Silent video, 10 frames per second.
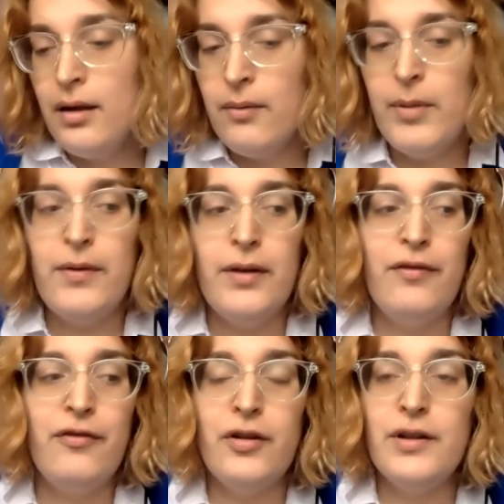maybe
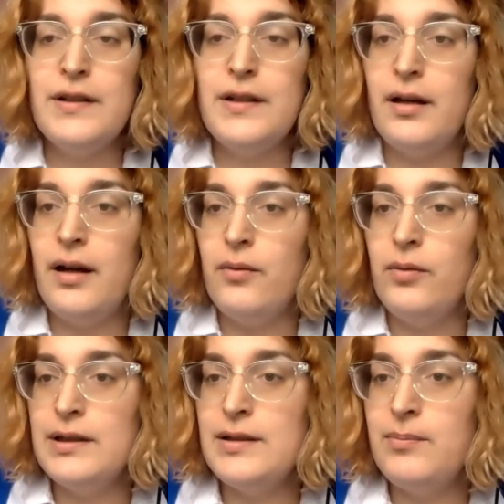first I will
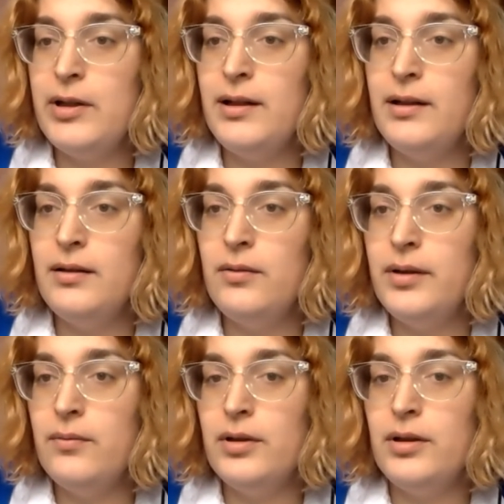explain a little
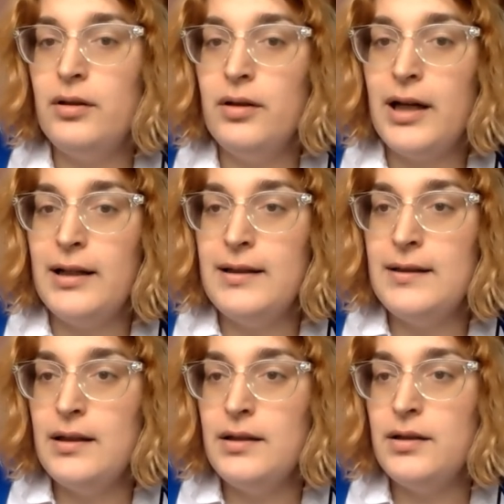bit what
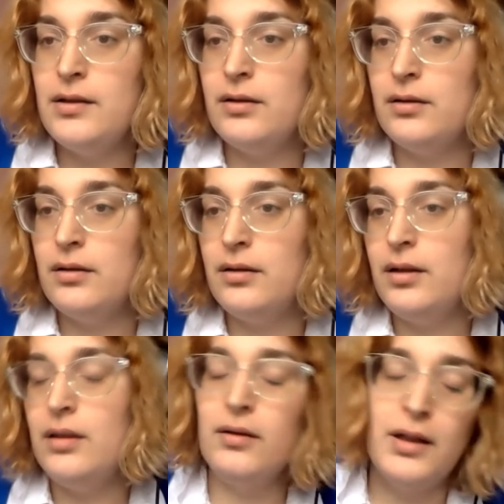localization
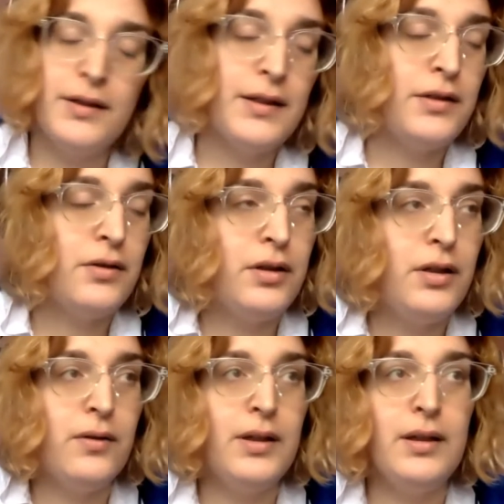and localization
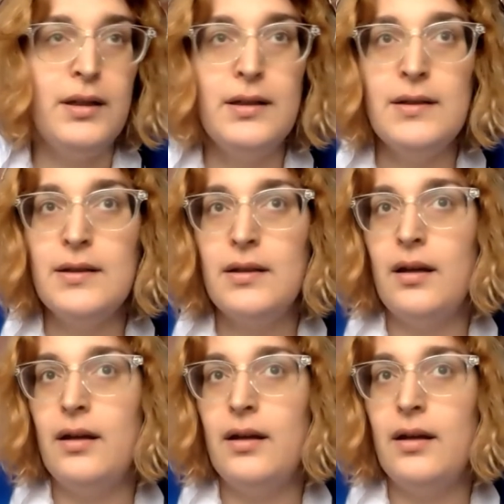QA is.